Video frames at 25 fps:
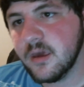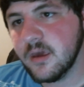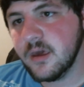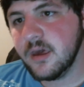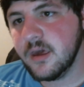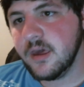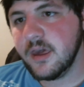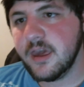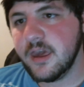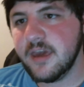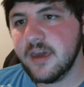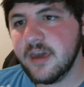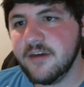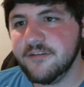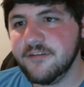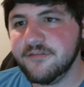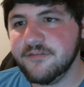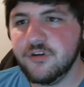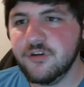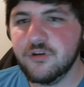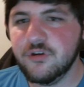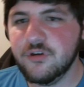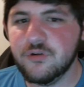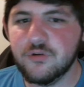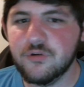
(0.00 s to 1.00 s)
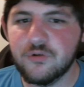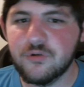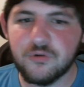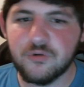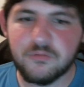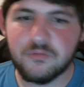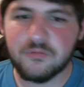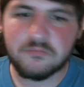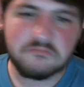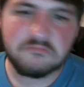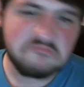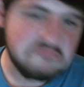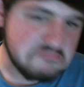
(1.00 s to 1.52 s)
If
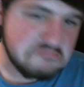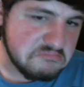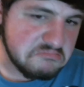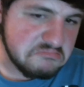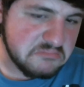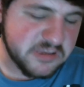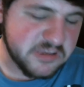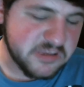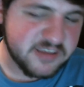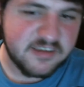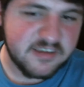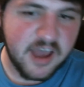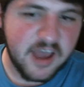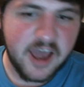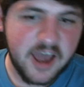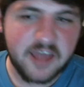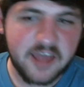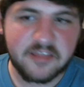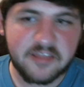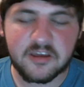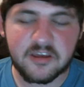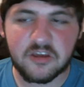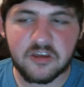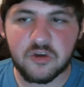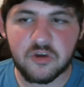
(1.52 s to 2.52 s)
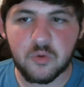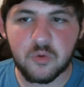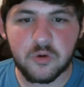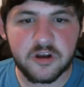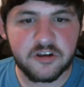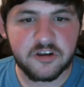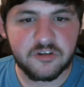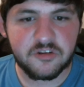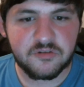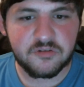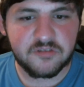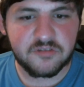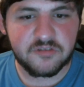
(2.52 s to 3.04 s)
you decide that you want to
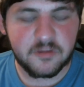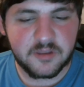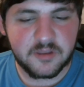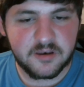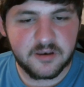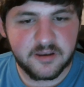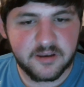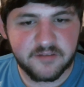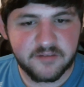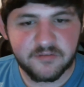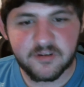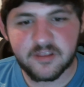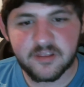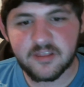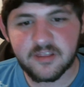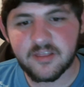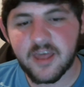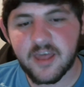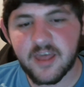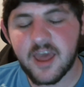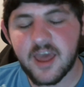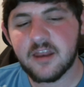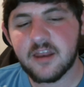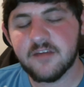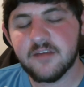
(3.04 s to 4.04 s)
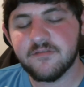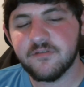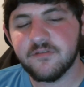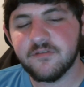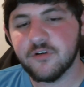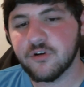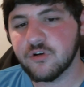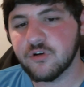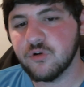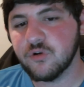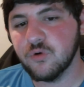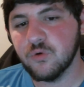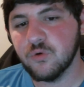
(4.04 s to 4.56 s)
do something different than that, if
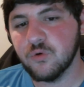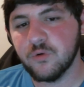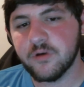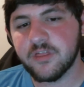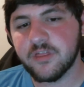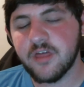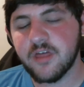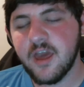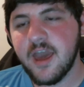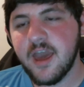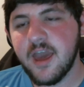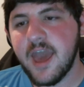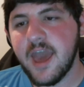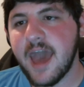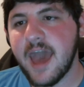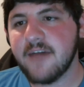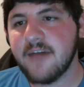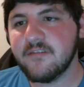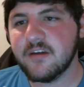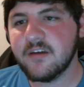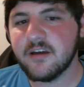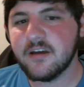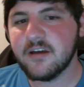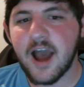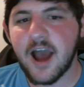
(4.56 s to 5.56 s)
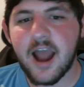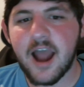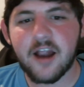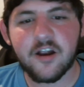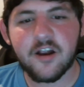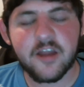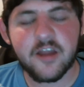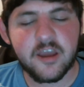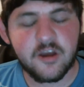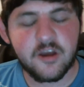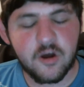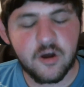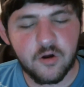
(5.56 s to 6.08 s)
you're cool with having a higher
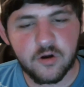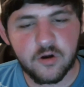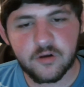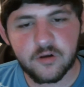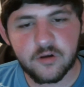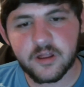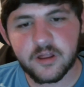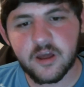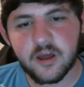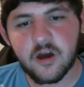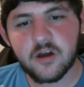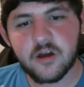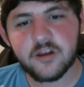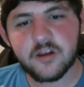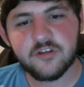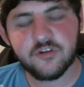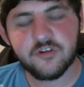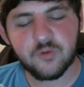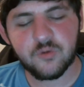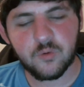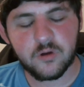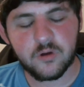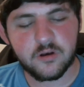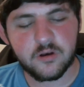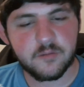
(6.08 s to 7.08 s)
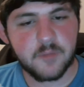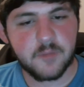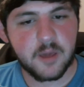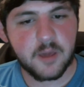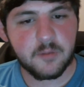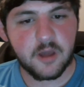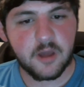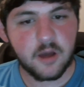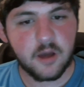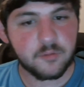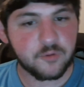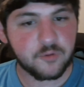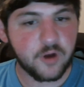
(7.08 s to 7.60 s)
eco early on and you're wanting to
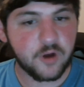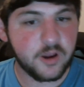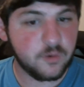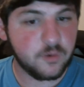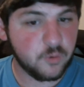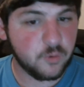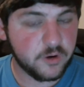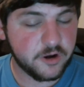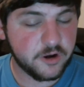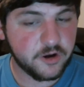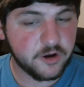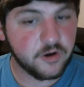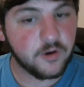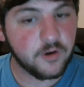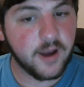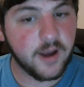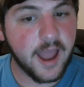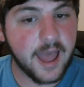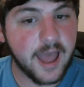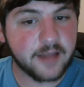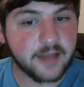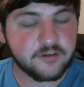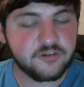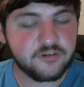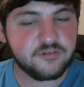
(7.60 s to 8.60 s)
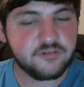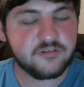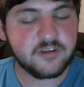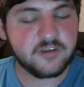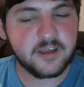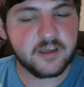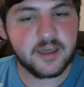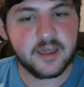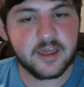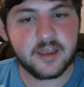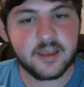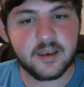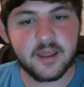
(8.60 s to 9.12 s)
maybe upgrade one of your reactors to
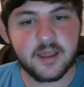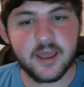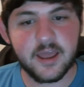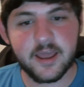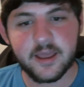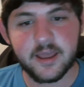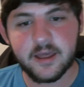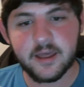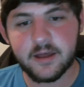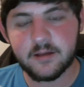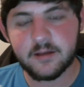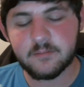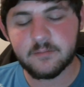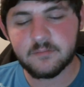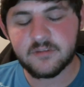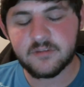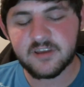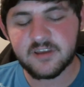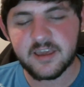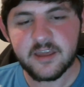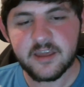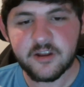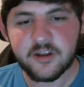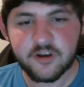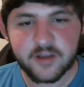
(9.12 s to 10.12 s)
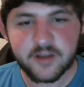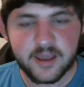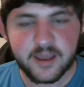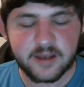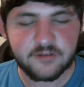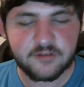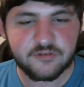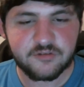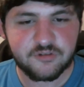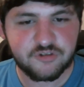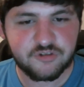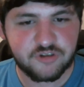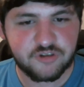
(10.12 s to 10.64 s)
get a to get your
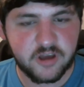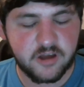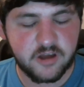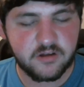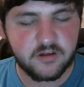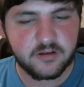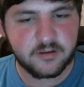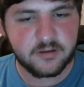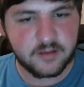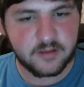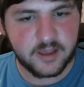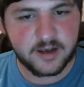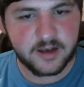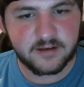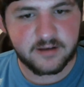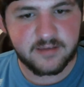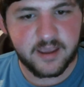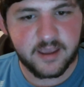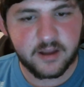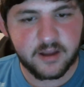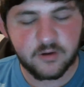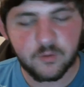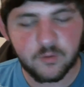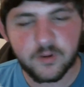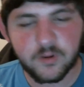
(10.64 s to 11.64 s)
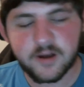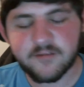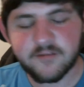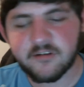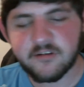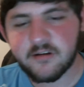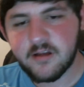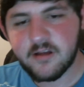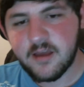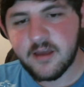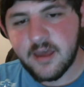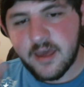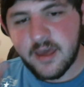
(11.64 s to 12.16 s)
canister shell and get a tank or
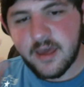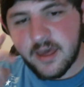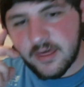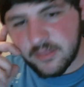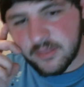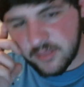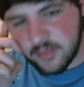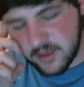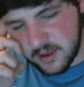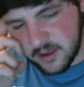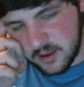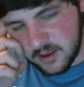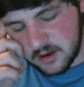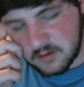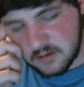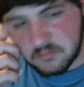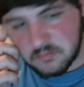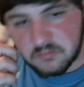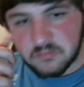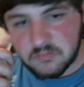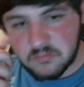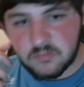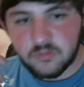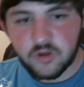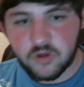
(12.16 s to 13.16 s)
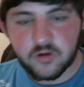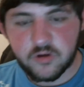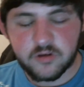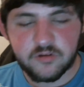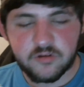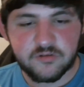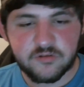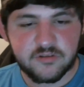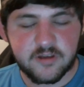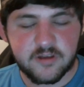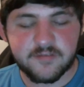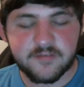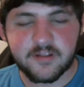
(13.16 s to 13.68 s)
whatever, then you can do
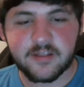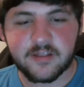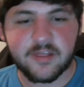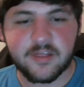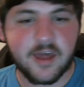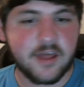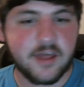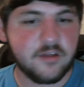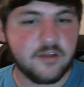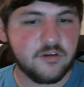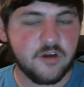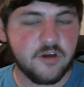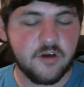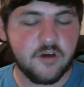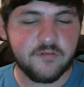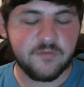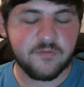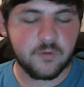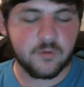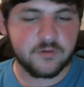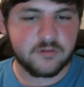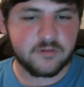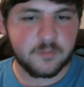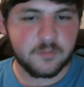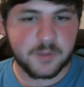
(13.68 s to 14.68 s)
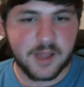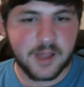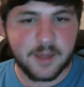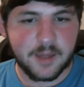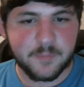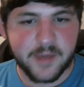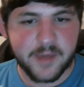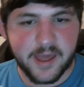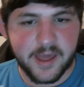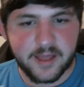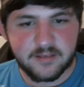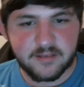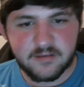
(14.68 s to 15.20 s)
stuff like that. You go 4 supply
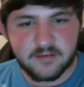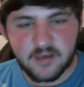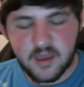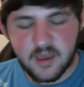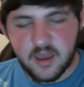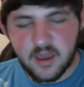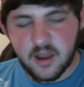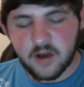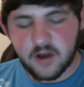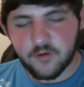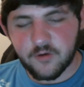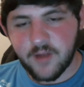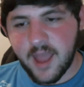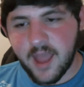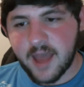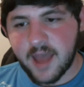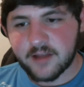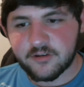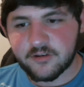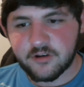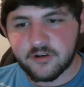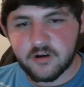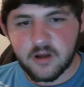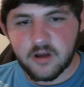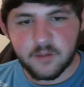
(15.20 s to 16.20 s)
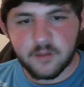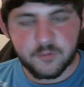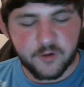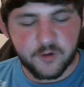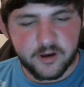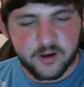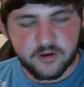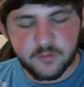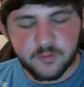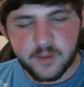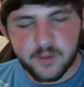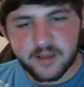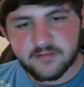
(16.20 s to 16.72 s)
pads, reactor, upgrade
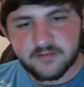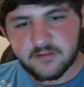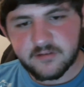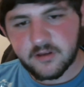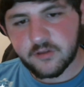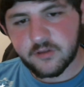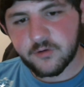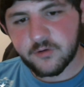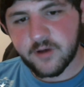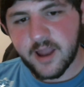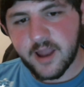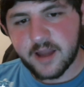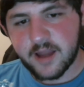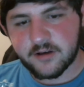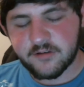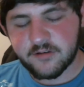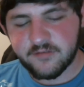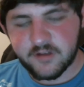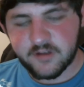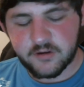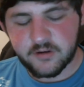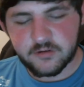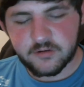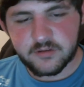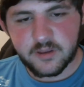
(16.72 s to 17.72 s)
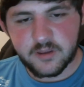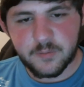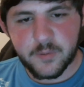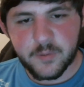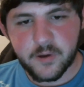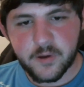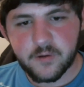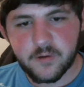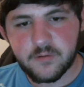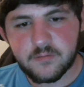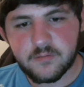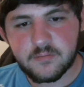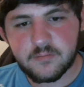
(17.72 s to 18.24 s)
your base, another reactor, vehicle
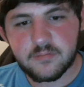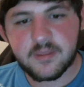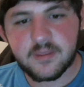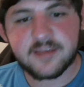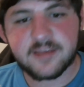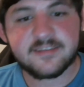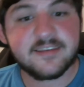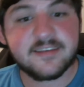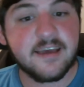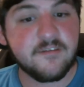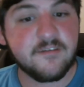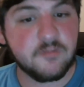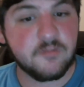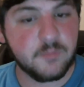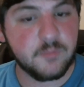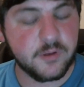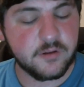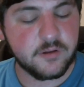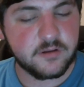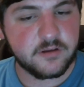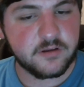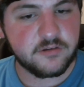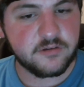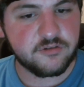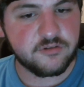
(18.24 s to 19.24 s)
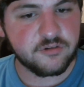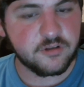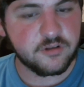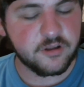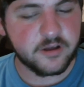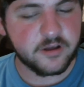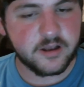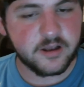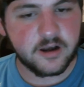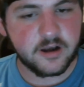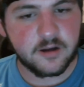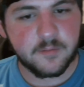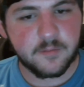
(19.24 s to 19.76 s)
depot. That's 7 buildings. You're
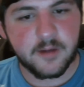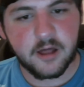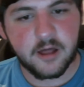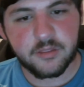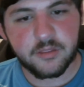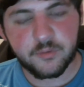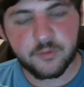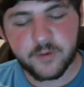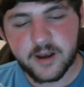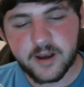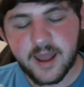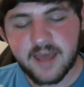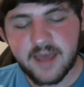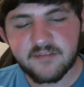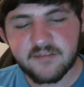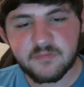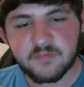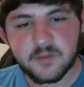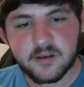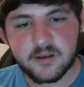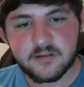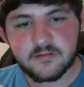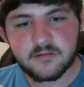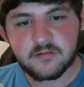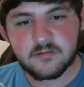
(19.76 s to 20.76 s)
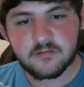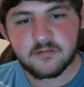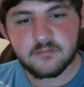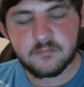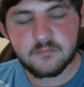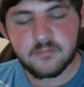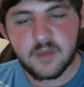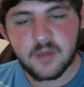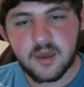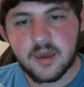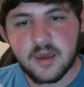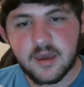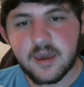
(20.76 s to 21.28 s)
looking at about 3.5 minutes.
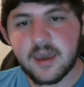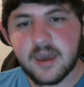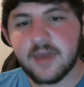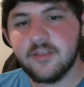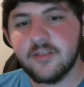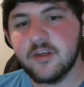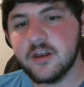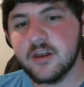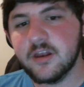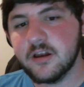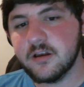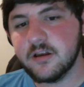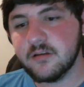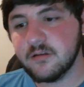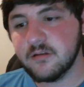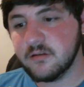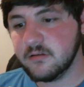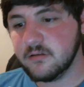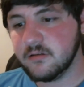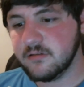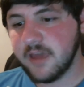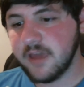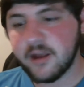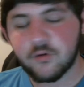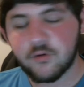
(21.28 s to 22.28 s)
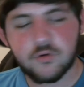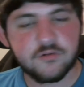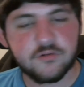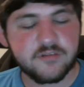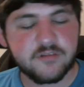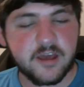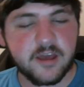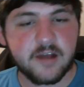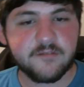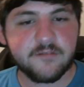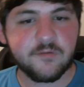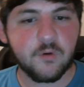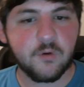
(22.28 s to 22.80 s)
And then a tank rolls
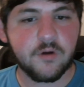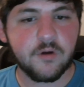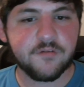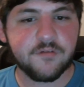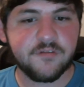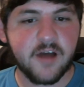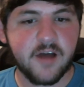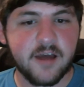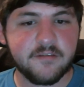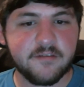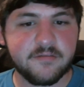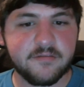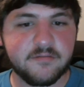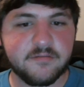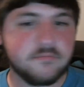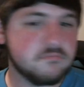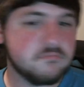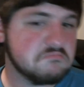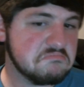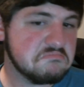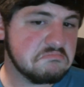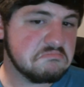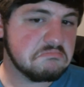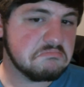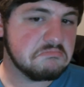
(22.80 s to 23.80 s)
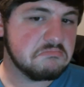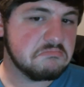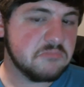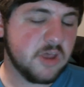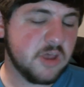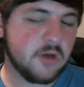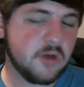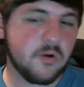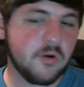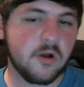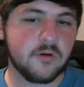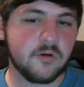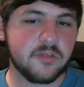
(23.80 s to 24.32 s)
out at 4:05.
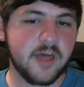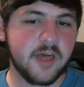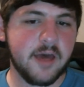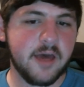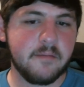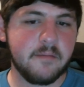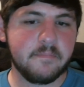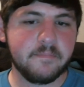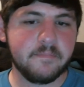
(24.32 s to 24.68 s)
Nothing wrong with that.